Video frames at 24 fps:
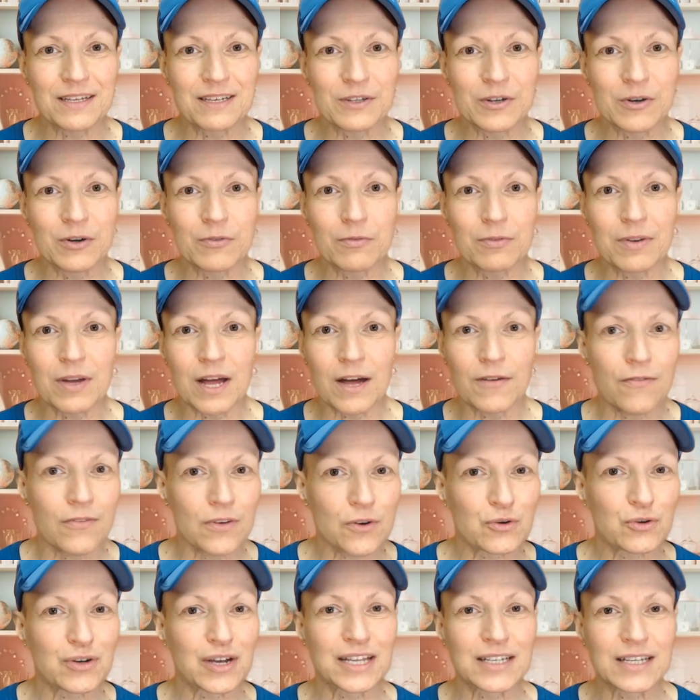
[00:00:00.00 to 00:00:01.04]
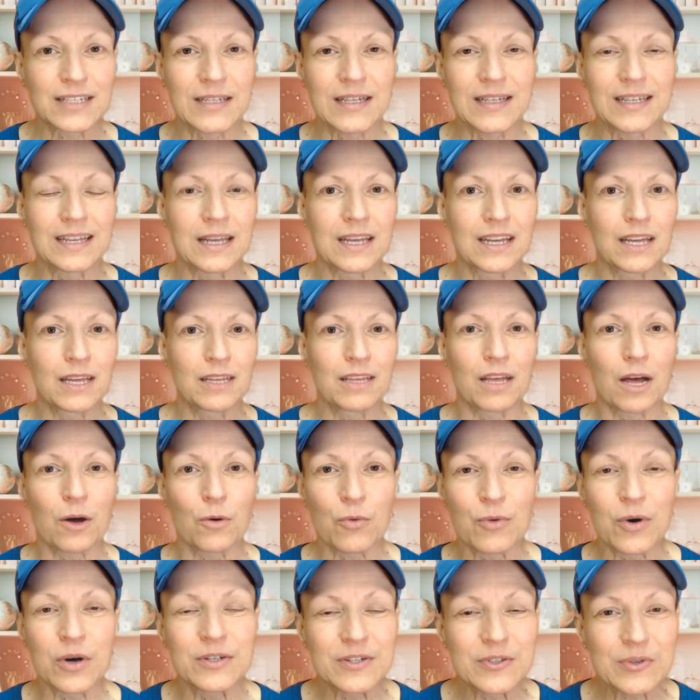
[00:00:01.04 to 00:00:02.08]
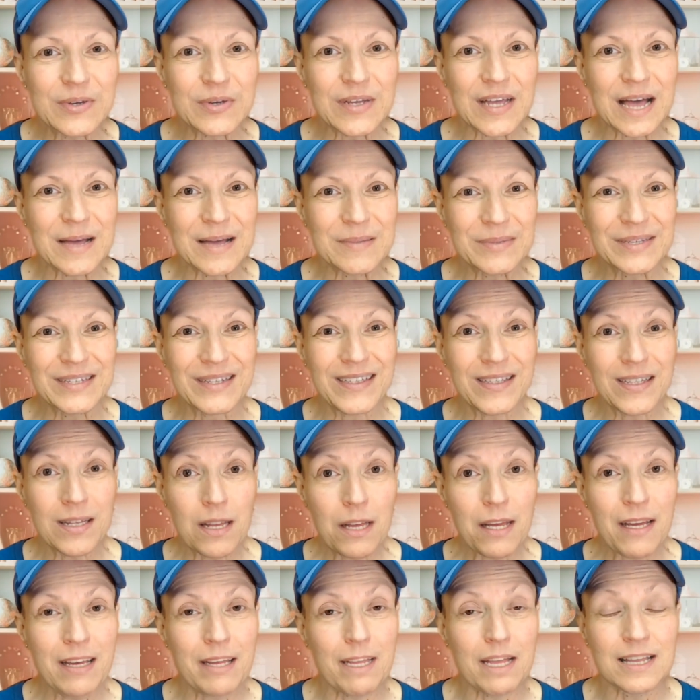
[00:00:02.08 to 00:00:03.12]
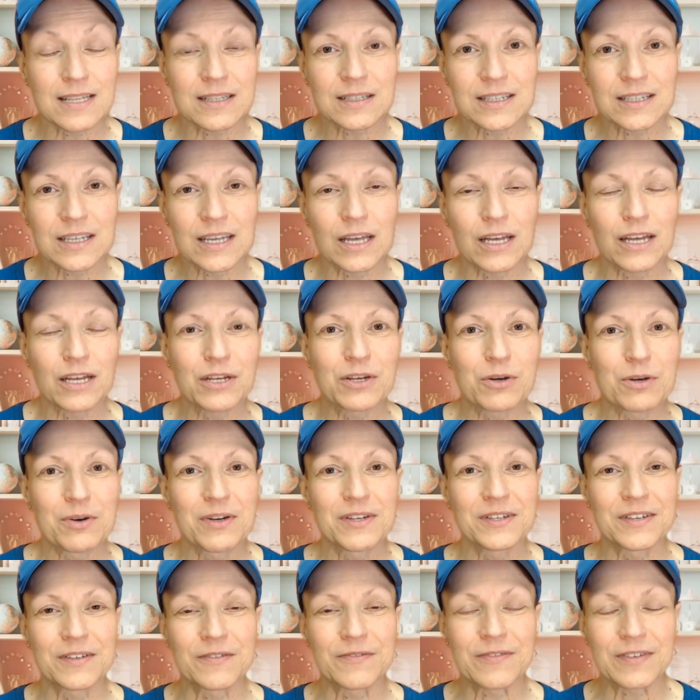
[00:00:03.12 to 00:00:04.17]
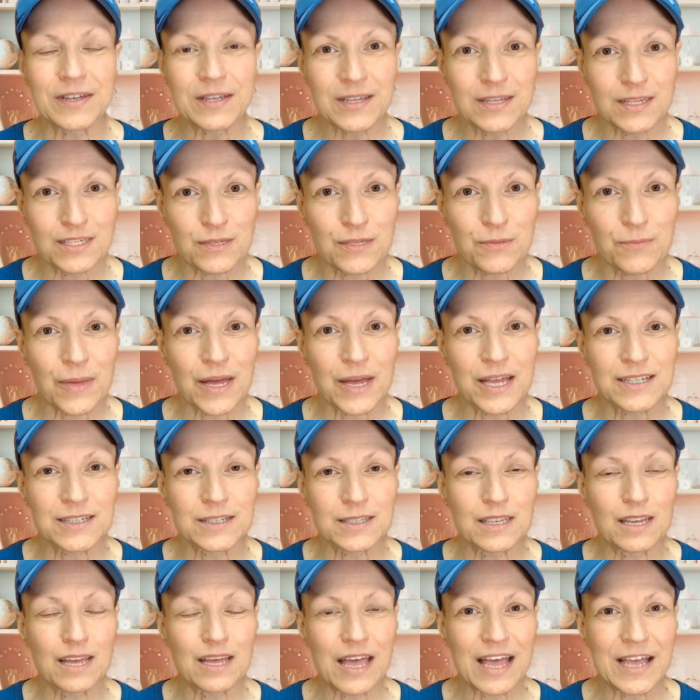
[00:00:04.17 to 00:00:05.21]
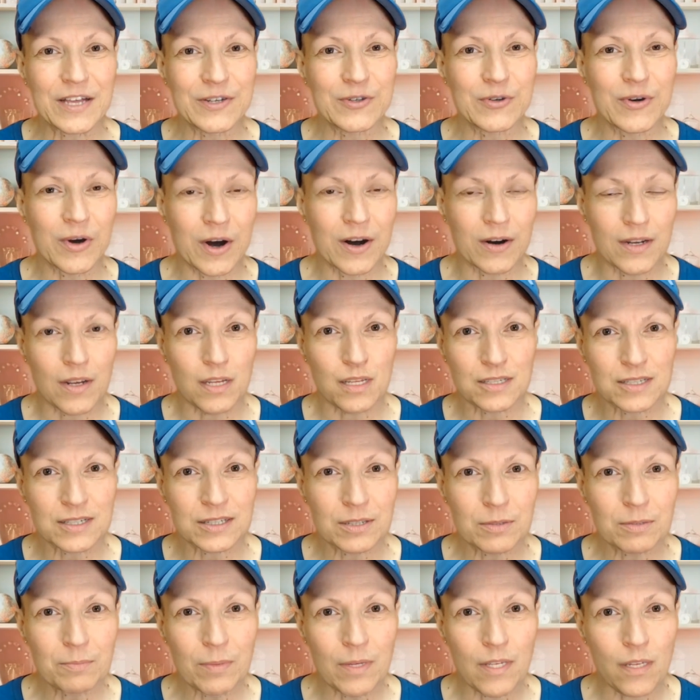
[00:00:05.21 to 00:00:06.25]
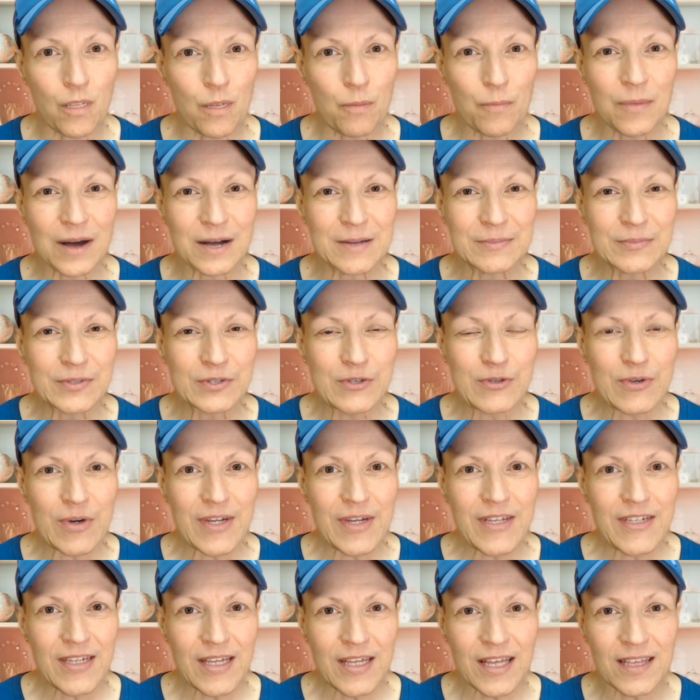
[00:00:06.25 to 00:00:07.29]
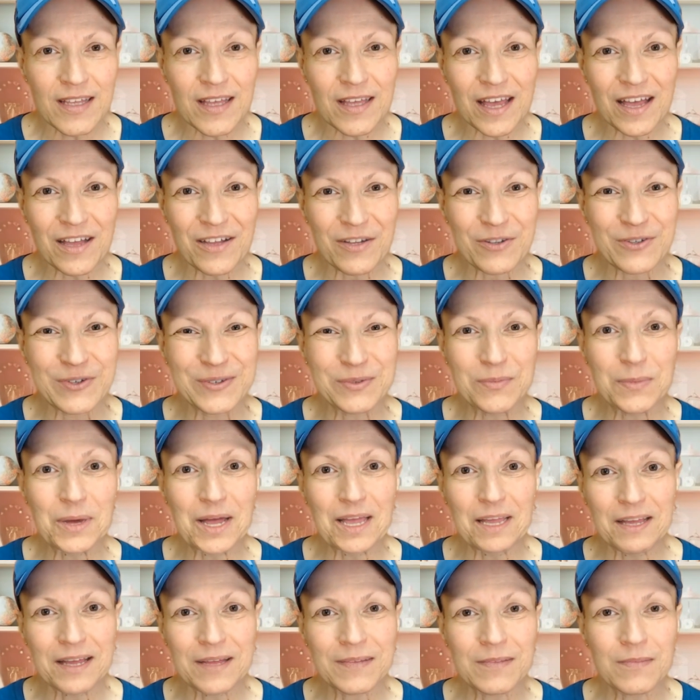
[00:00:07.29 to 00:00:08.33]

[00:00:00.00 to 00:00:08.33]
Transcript: No fluff, no guessing. Now watch what happens. Let's say you're in the fitness space and your audience is busy moms trying to get their energy back.